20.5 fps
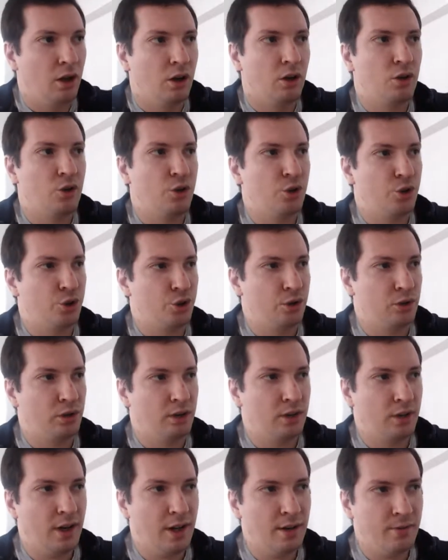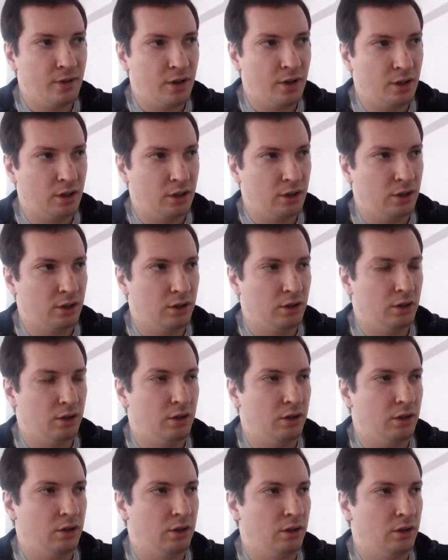You should never
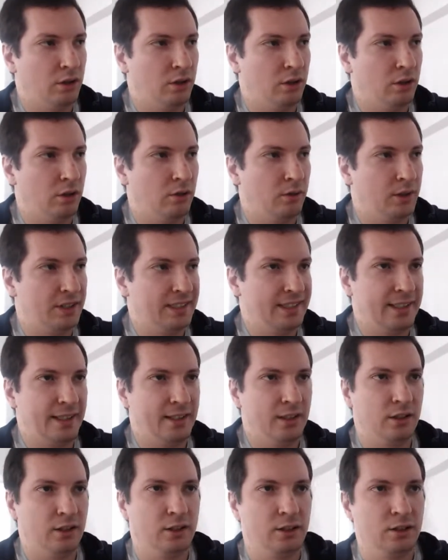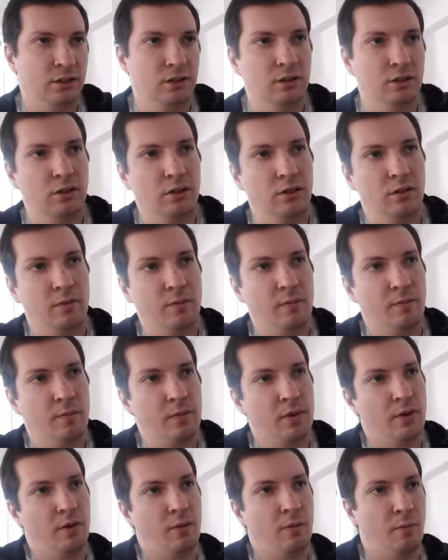send
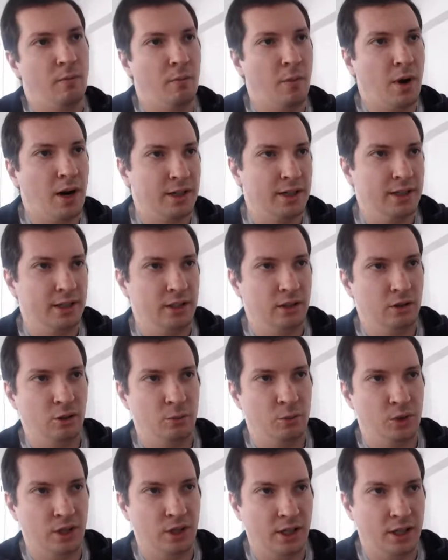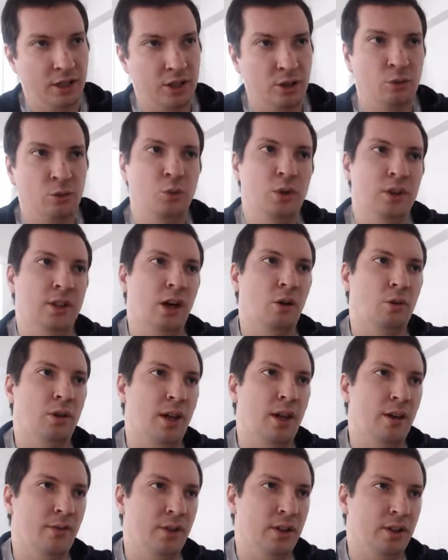marketing communication without
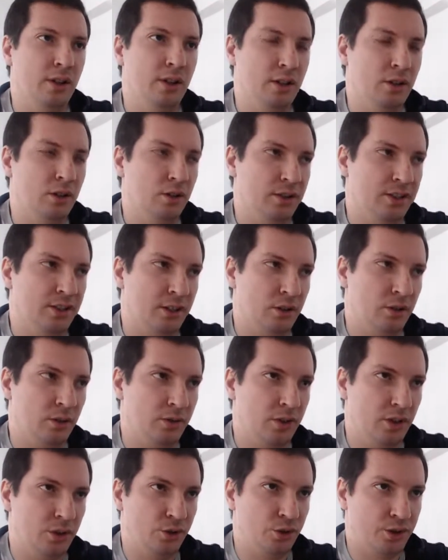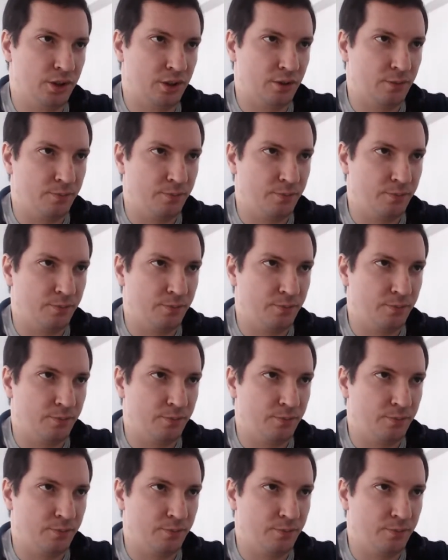having the consent of the user.